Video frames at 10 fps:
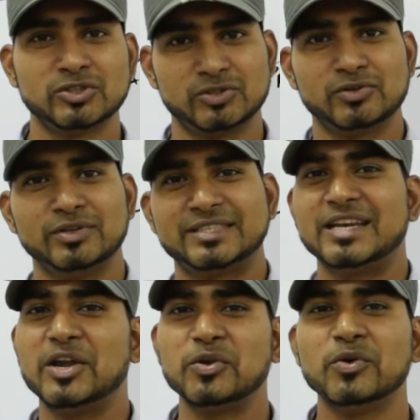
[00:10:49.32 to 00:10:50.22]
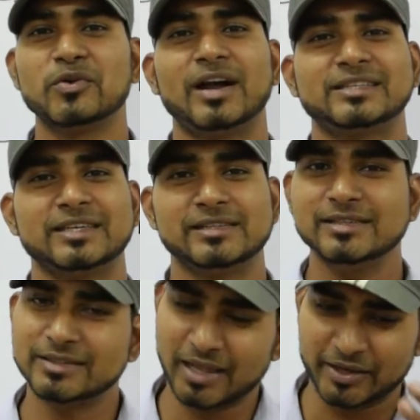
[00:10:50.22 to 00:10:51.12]
So stay tuned to our channel.
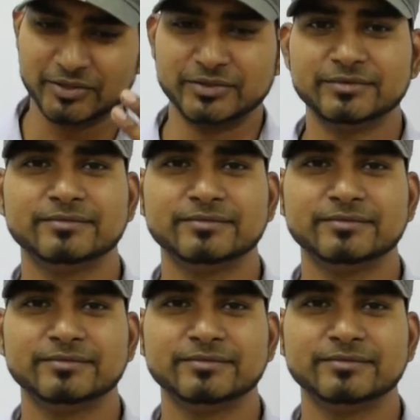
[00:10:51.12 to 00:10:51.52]
Thank you.